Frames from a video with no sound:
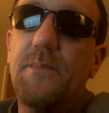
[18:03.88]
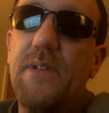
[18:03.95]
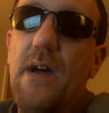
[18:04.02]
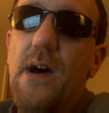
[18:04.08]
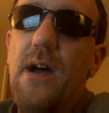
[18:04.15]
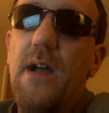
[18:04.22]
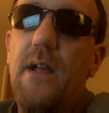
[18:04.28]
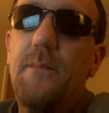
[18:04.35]

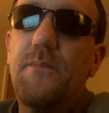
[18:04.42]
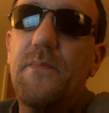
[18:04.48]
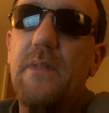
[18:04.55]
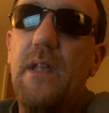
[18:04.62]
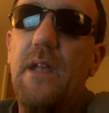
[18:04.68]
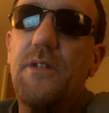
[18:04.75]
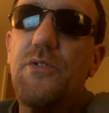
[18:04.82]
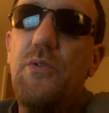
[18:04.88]
time,
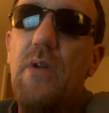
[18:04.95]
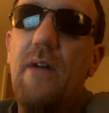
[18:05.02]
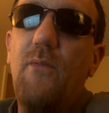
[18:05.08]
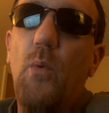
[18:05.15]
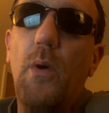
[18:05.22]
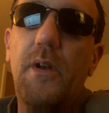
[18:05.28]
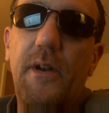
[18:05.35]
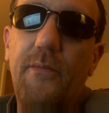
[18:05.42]
and you have a
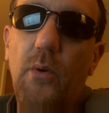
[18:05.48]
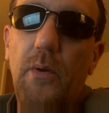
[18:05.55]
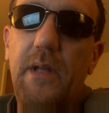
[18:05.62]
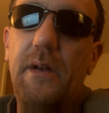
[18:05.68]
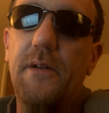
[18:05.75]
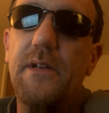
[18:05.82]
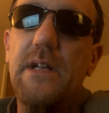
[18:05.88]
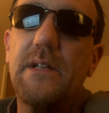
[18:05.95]
wonderful
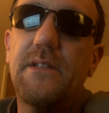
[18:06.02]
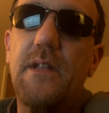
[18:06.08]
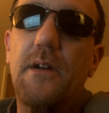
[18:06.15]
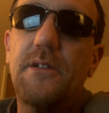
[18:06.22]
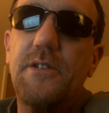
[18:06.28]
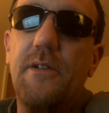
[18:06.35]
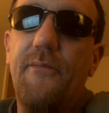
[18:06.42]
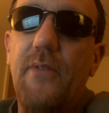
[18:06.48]
internet there
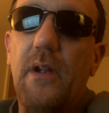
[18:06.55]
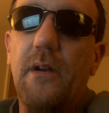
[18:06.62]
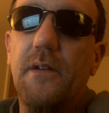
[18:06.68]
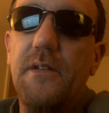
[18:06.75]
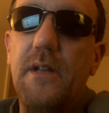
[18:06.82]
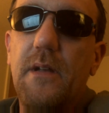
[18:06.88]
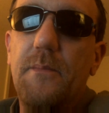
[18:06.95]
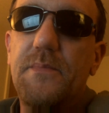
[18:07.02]
at your
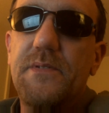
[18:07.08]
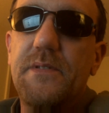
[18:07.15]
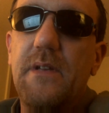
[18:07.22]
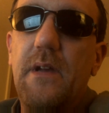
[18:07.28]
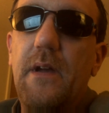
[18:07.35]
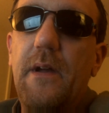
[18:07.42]
fingertips.